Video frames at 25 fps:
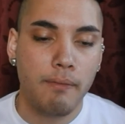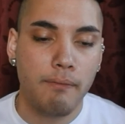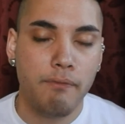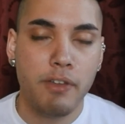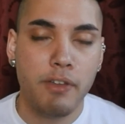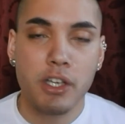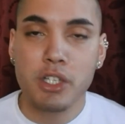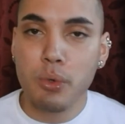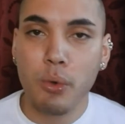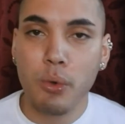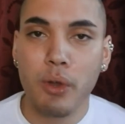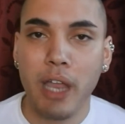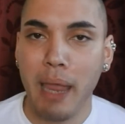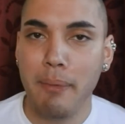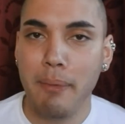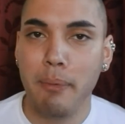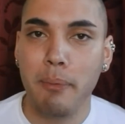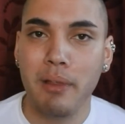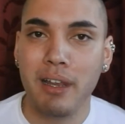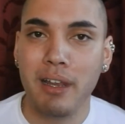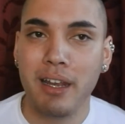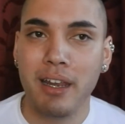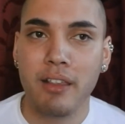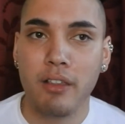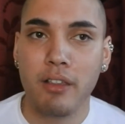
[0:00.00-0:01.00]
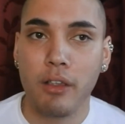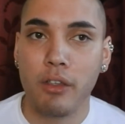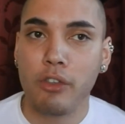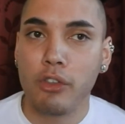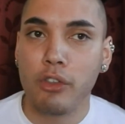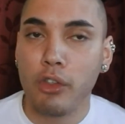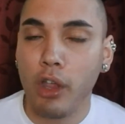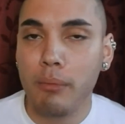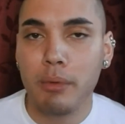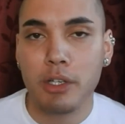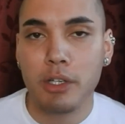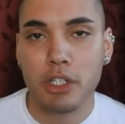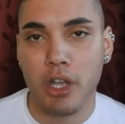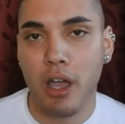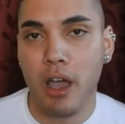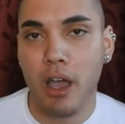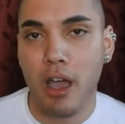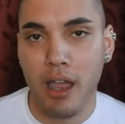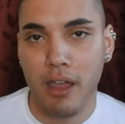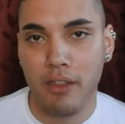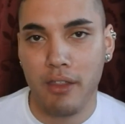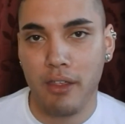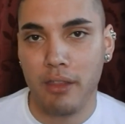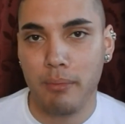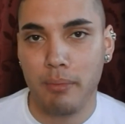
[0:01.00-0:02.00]
visual capabilities are so much
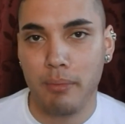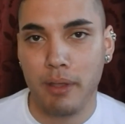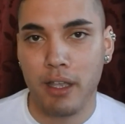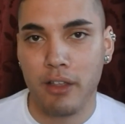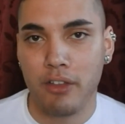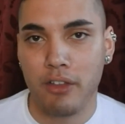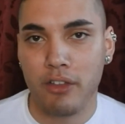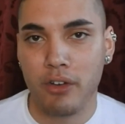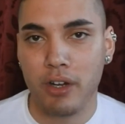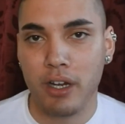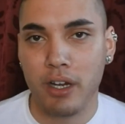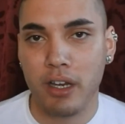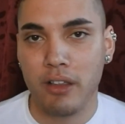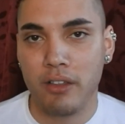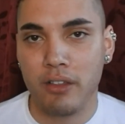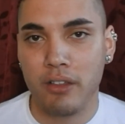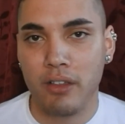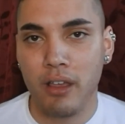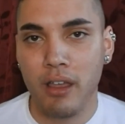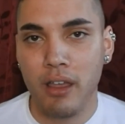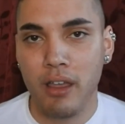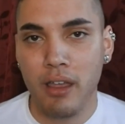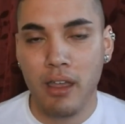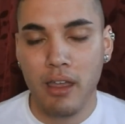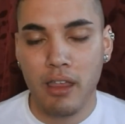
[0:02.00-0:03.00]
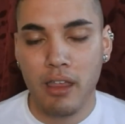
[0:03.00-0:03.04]
higher than the PS3's.